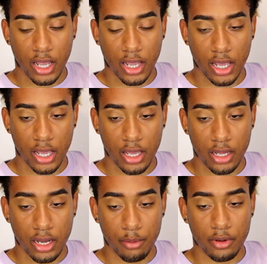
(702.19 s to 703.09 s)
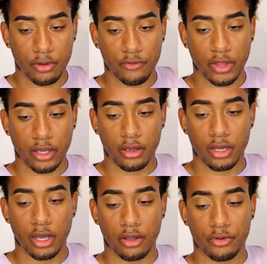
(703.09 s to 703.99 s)
And I'm going to go for like a
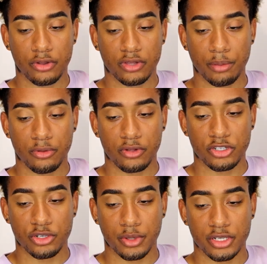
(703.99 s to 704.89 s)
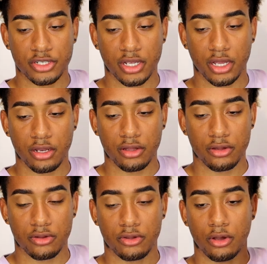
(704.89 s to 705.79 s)
cut crease type of
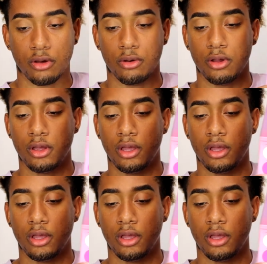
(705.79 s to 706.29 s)
situation. So